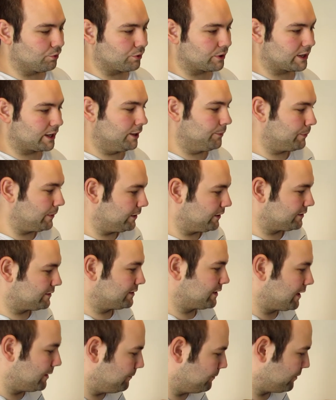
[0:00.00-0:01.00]
Keep it in the
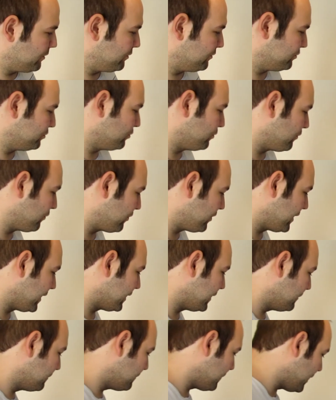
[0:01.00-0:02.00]
same sort of thing,